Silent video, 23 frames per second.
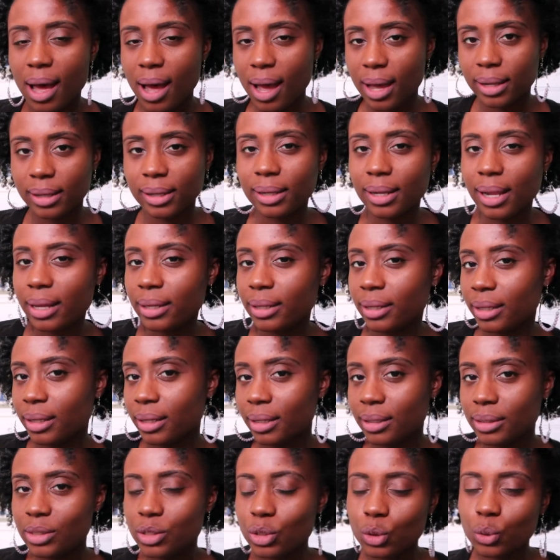I like
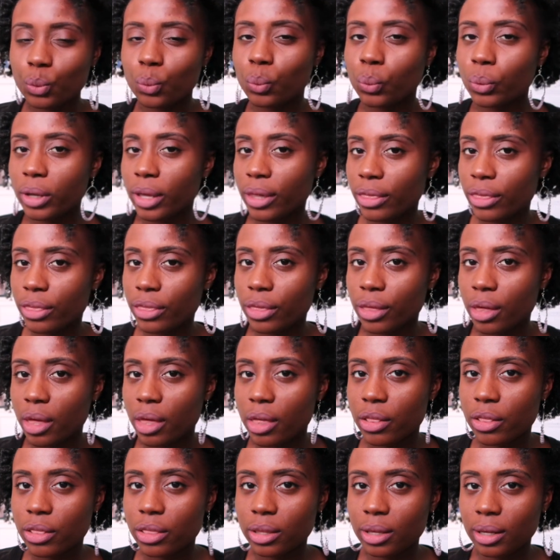it with
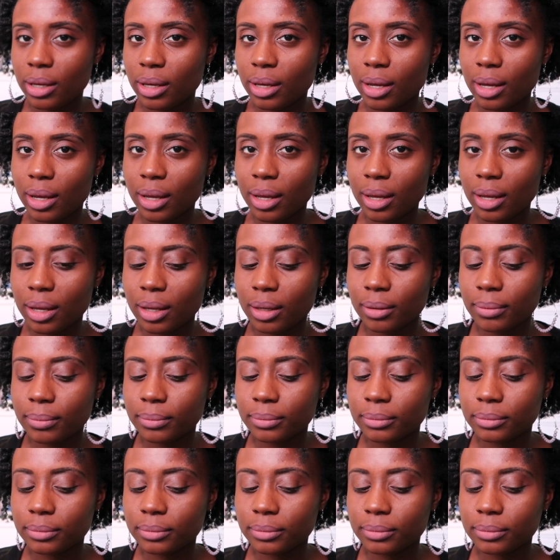the, uh,